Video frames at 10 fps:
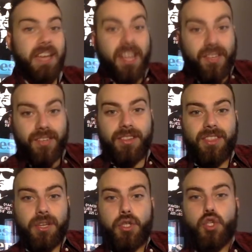Is it
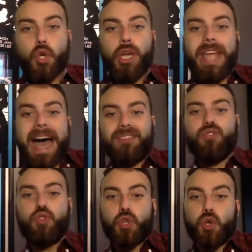the
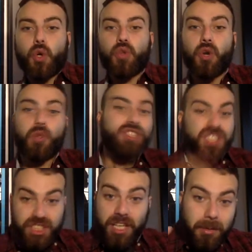Julia Ducournau
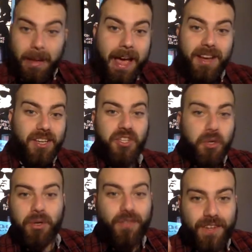cinematic
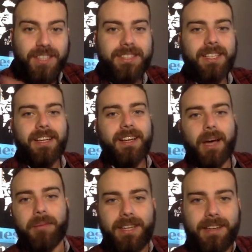universe?
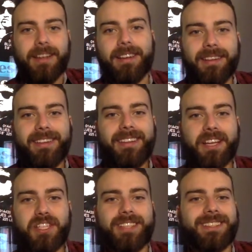I'm kidding.
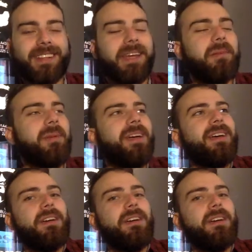That shit's lame.